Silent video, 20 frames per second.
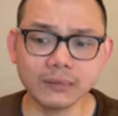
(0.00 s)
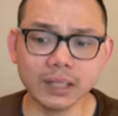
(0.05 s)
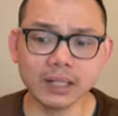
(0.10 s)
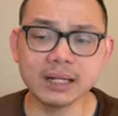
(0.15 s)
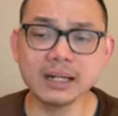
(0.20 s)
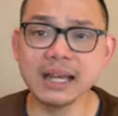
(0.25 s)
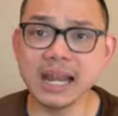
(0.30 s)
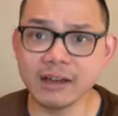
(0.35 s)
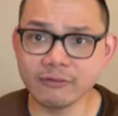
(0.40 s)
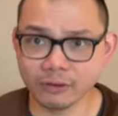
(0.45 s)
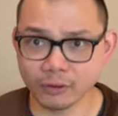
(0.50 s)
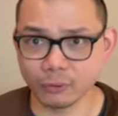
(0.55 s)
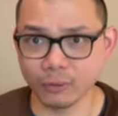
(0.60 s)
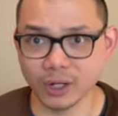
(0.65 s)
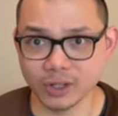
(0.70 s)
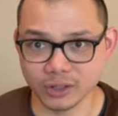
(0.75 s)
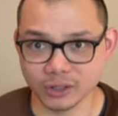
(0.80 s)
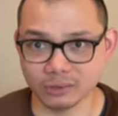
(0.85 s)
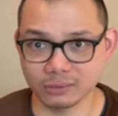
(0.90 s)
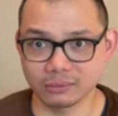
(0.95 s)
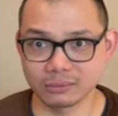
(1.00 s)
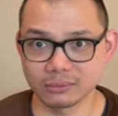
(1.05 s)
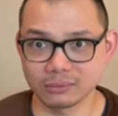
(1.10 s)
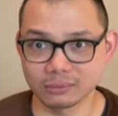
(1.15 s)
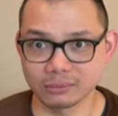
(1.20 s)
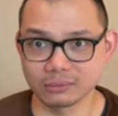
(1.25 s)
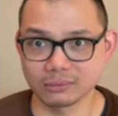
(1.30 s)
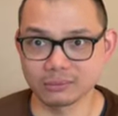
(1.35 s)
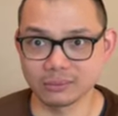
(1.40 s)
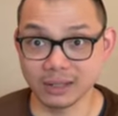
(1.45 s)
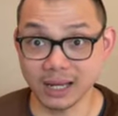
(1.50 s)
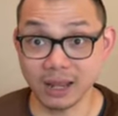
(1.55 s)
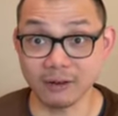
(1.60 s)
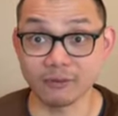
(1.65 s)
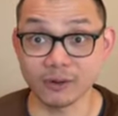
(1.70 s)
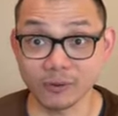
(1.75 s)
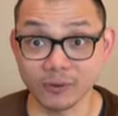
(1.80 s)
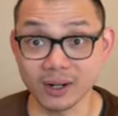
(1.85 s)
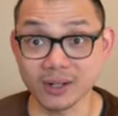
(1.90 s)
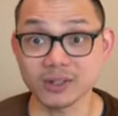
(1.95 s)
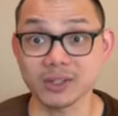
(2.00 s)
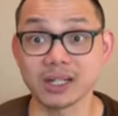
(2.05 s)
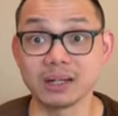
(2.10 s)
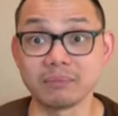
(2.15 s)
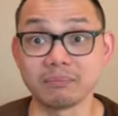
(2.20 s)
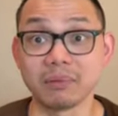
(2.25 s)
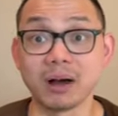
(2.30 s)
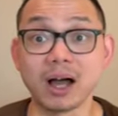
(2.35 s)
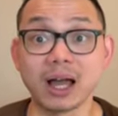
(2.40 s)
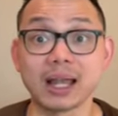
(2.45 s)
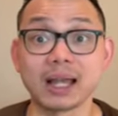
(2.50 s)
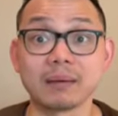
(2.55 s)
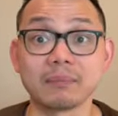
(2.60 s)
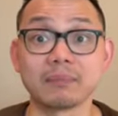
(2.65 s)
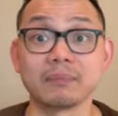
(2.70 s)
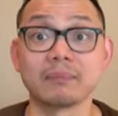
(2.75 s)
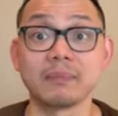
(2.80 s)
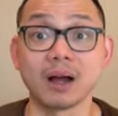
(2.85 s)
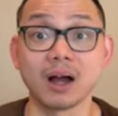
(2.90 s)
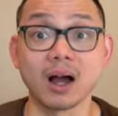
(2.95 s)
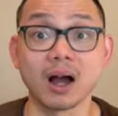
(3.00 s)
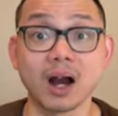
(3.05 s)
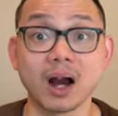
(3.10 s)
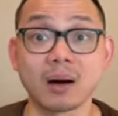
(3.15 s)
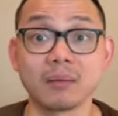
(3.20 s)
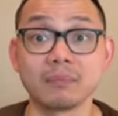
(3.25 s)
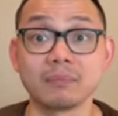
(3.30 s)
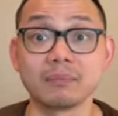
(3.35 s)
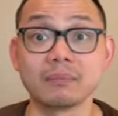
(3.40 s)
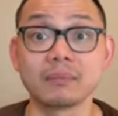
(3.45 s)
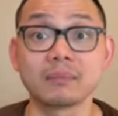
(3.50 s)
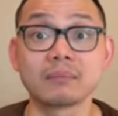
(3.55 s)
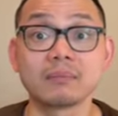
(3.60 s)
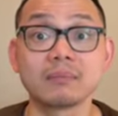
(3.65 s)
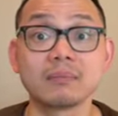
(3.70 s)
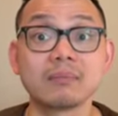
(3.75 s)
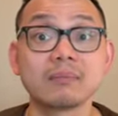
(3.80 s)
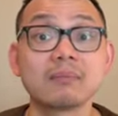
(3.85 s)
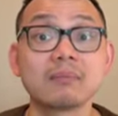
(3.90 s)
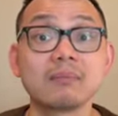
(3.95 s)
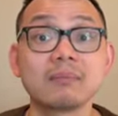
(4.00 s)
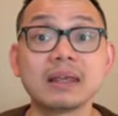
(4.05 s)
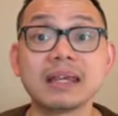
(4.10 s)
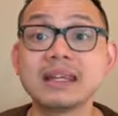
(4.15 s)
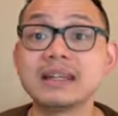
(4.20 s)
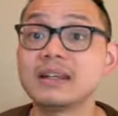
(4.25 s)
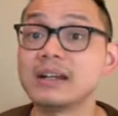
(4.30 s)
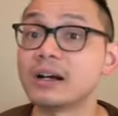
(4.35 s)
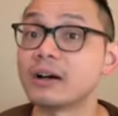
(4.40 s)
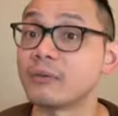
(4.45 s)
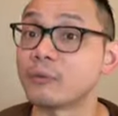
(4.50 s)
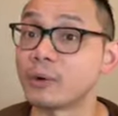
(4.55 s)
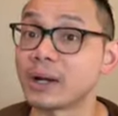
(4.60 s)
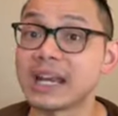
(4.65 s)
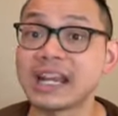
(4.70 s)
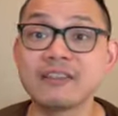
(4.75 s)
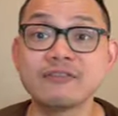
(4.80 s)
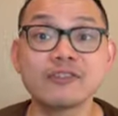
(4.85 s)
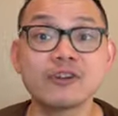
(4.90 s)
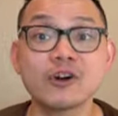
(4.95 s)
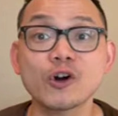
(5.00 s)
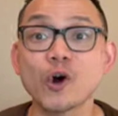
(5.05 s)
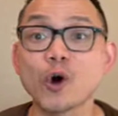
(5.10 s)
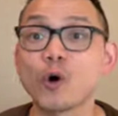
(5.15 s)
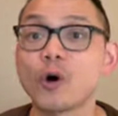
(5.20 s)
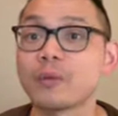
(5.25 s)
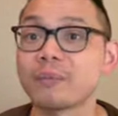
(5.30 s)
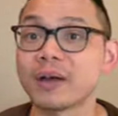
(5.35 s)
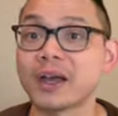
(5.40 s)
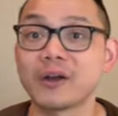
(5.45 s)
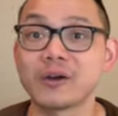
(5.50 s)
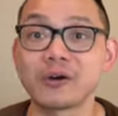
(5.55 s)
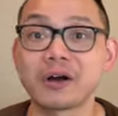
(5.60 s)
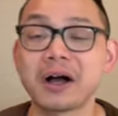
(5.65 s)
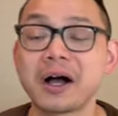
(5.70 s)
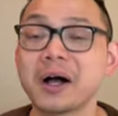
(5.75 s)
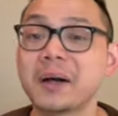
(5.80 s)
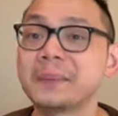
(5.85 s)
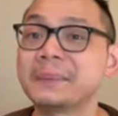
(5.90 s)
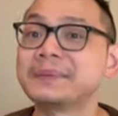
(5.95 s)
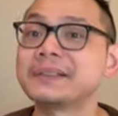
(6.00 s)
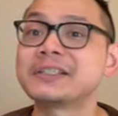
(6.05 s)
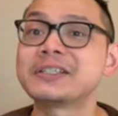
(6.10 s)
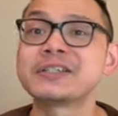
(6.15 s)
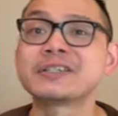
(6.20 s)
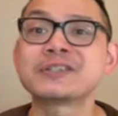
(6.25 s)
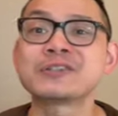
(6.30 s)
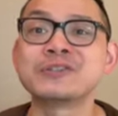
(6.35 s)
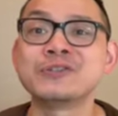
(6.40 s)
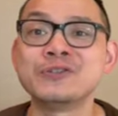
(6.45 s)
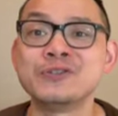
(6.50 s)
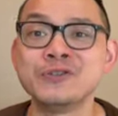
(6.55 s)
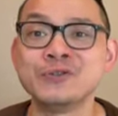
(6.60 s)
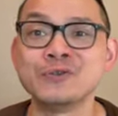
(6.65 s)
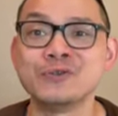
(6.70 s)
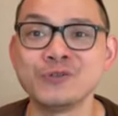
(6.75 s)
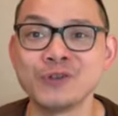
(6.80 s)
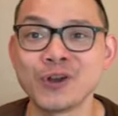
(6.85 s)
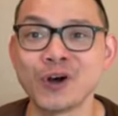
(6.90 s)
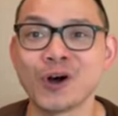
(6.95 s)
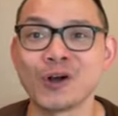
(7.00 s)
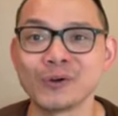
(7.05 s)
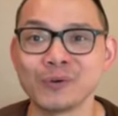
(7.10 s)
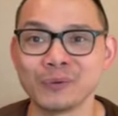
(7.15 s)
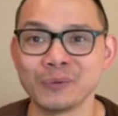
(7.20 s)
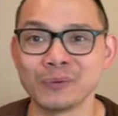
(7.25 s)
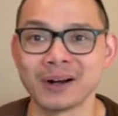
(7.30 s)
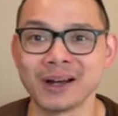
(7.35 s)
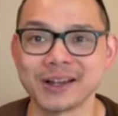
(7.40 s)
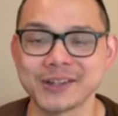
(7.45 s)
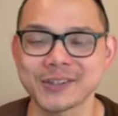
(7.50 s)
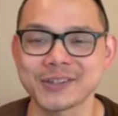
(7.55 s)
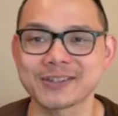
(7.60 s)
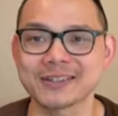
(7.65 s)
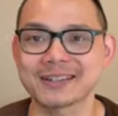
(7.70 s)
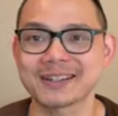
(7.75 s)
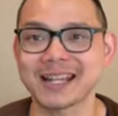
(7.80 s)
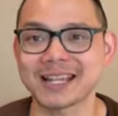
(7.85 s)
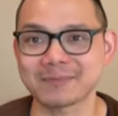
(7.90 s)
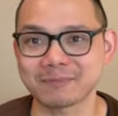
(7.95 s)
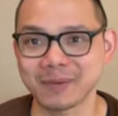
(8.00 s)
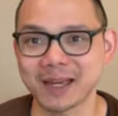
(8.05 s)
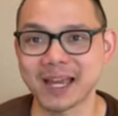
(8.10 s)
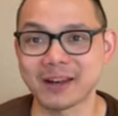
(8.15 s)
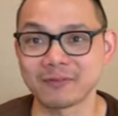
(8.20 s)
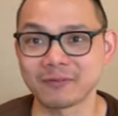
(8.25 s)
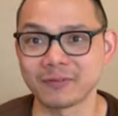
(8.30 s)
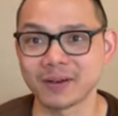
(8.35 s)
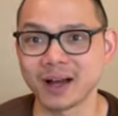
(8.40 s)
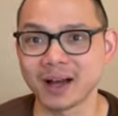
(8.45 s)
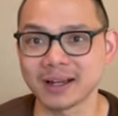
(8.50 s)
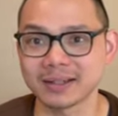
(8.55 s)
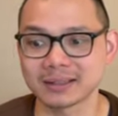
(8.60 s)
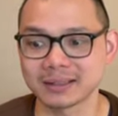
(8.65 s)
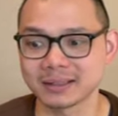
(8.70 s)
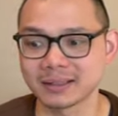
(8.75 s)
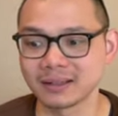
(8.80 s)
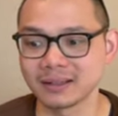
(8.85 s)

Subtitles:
never rush in buying a harp, either a lever or a pedal harp. Just do not rush. That's my advice.